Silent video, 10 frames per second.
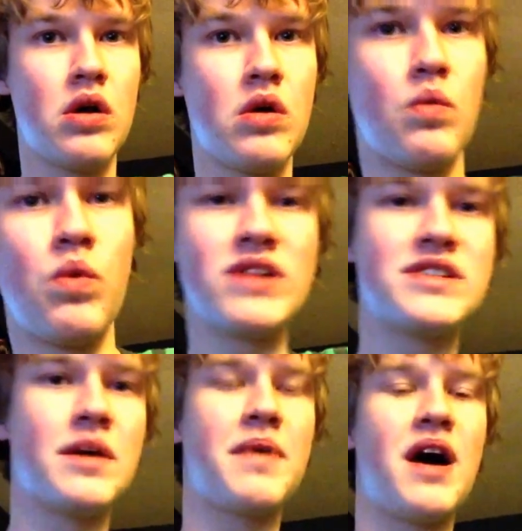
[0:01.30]
What is
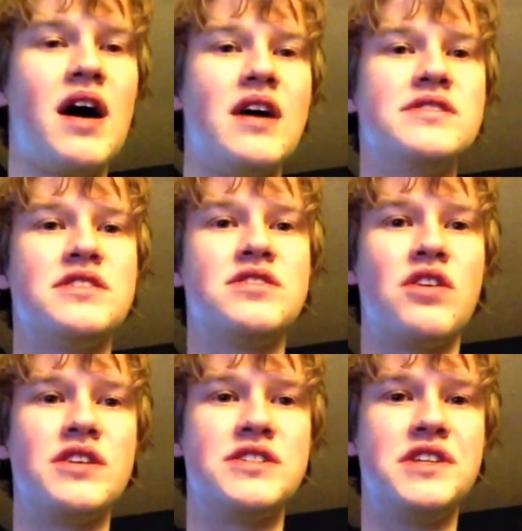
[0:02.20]
up, guys? It is
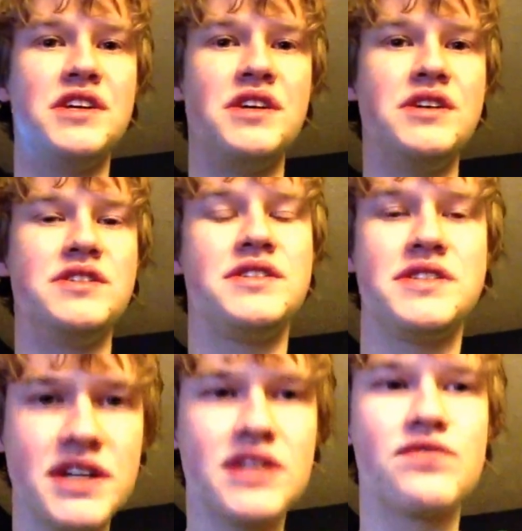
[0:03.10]

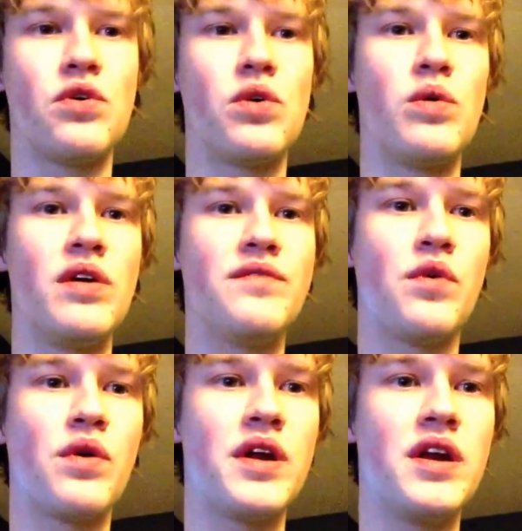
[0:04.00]

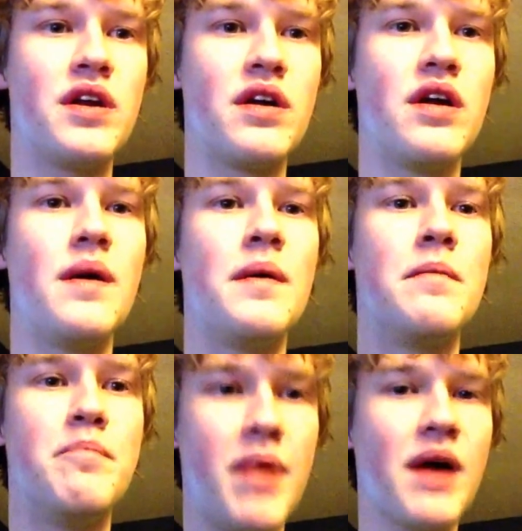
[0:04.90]
RC6414 here,
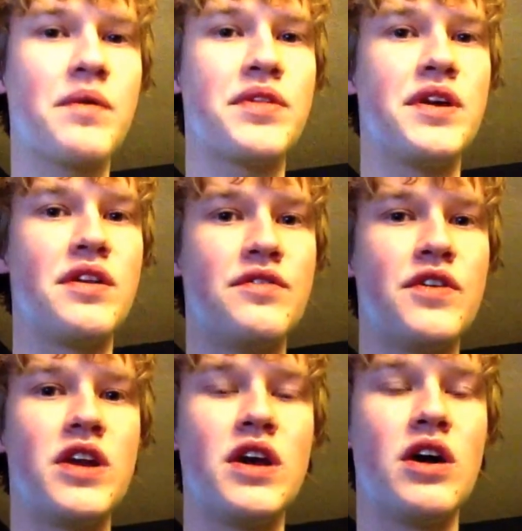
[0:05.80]
back with another
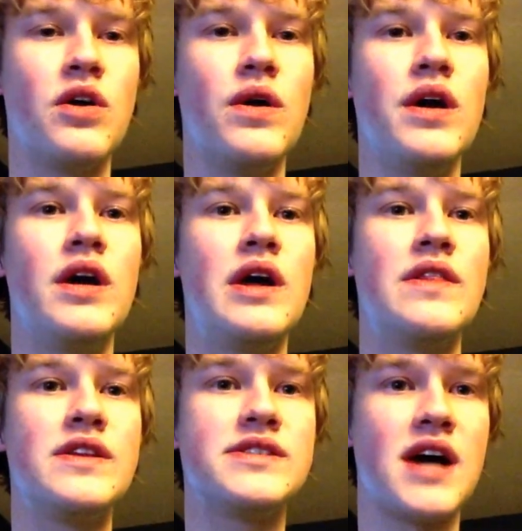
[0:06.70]
video.
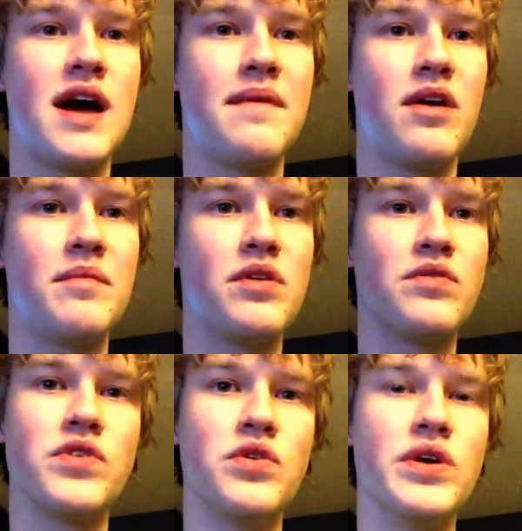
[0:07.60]
This time I'll be
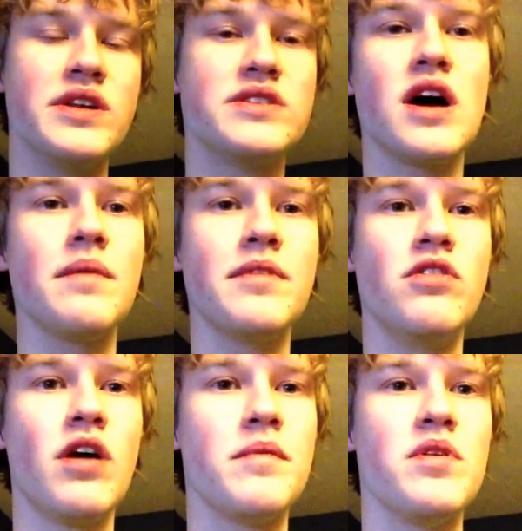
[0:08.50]
reviewing
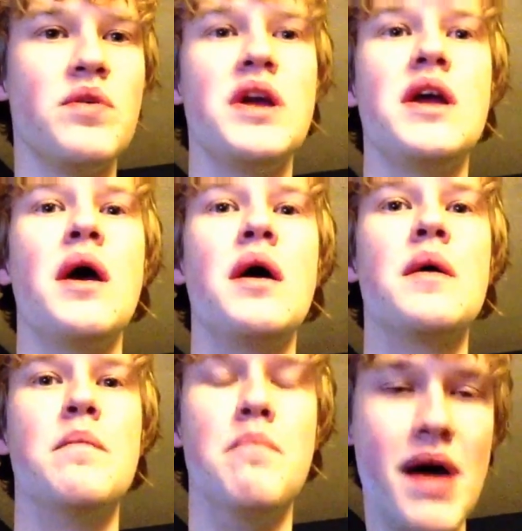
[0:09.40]
WWE
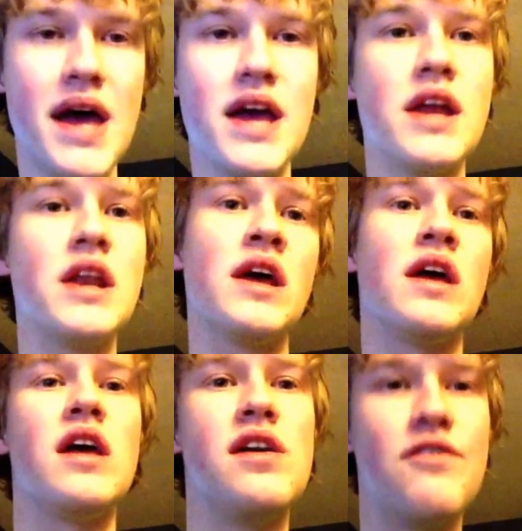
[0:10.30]
Main
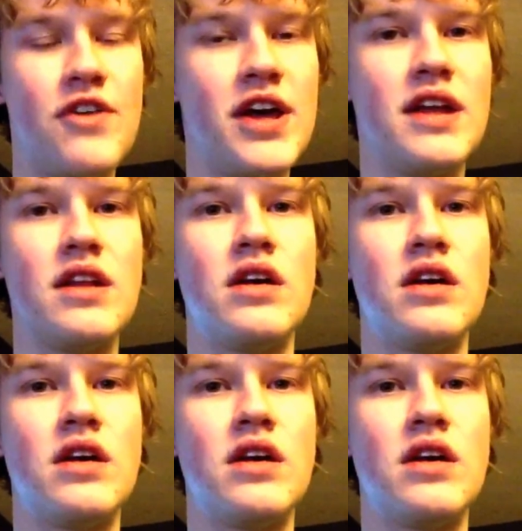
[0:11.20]
Event.